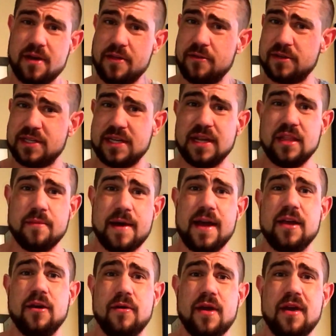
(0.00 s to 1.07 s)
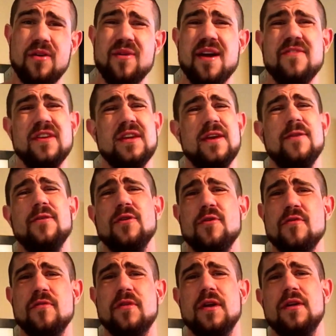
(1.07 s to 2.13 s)
either sitting in the back of your head or having to hear it
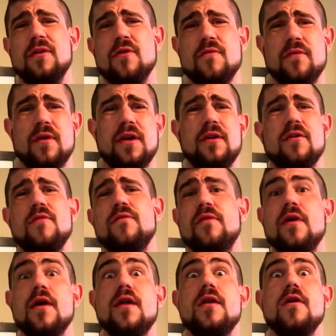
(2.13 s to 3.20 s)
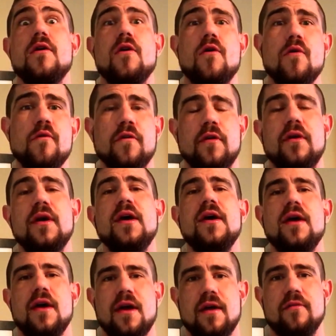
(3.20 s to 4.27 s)
over and over and over and over
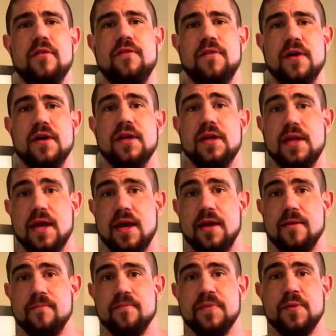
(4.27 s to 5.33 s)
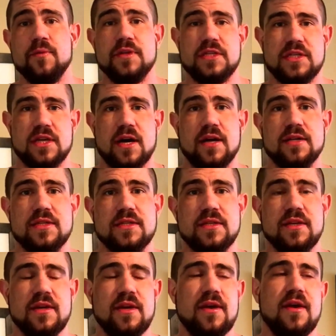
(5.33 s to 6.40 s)
every fucking day, which sucks.
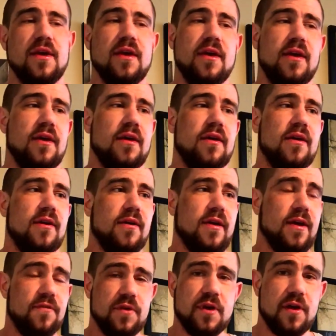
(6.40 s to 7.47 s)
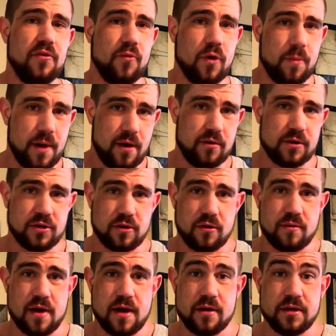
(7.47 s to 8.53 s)
If you got the willpower to turn
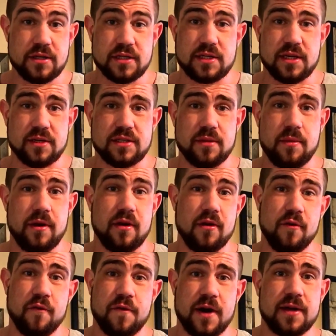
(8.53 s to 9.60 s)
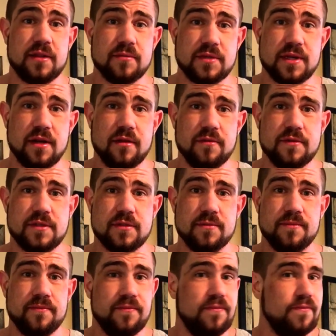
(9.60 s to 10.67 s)
around and just tell somebody to go fuck themselves,
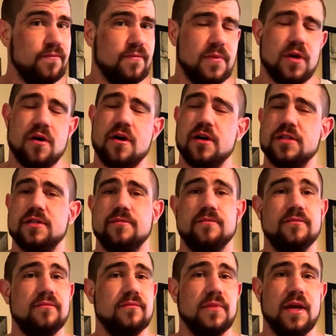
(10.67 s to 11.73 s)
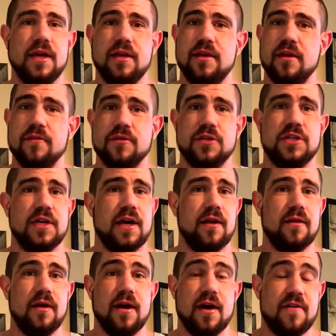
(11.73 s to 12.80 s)
awesome. Like, give her
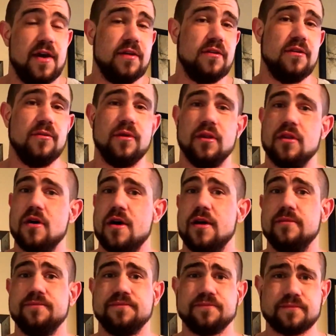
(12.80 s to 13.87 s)
shit. I've had to do it a lot.